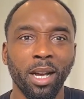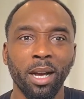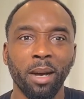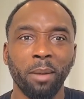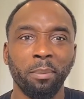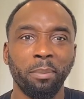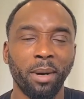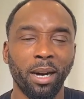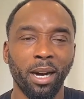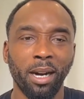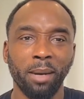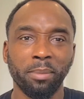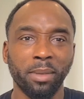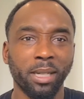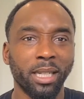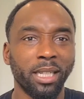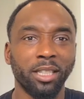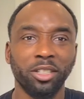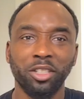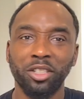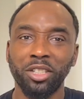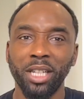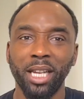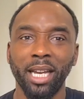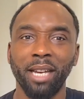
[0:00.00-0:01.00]
but I'm going to
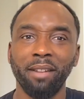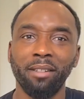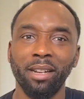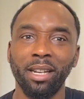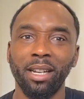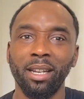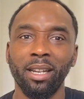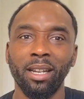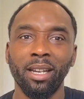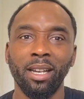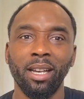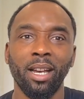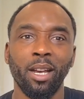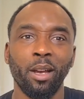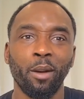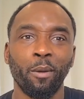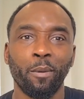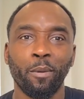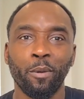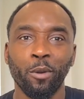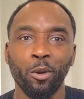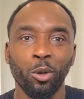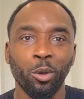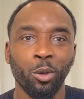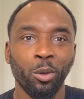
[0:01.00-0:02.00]
share it
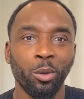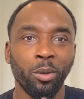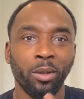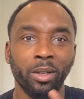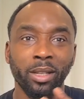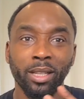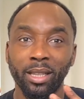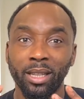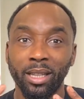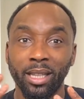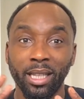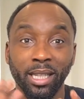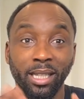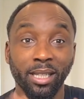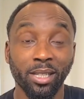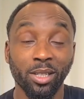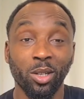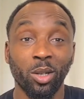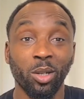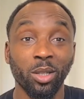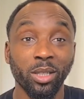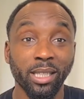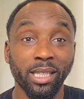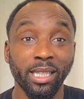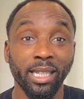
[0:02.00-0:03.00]
through this
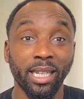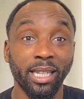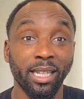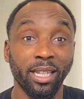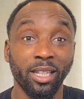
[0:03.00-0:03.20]
content,